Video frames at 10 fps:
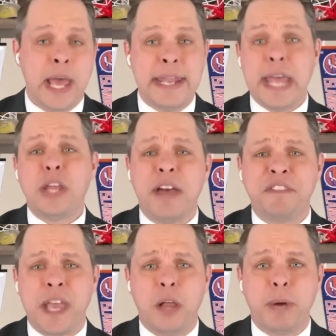And then you
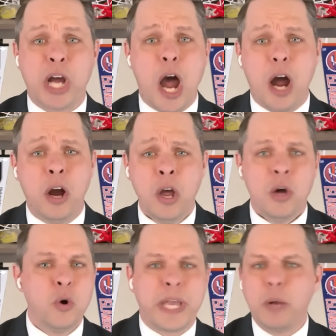have Cale Makar,
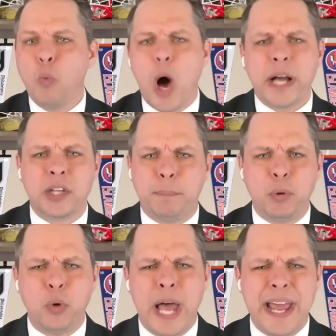who can walk the
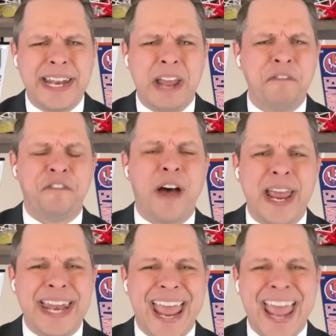blue line and
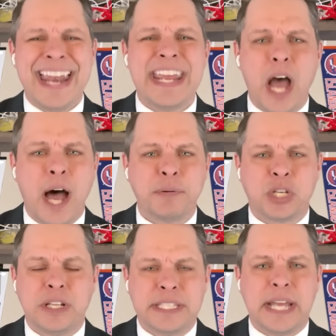find any
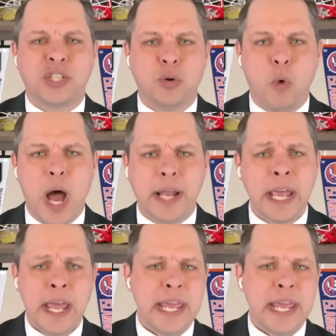options that you want,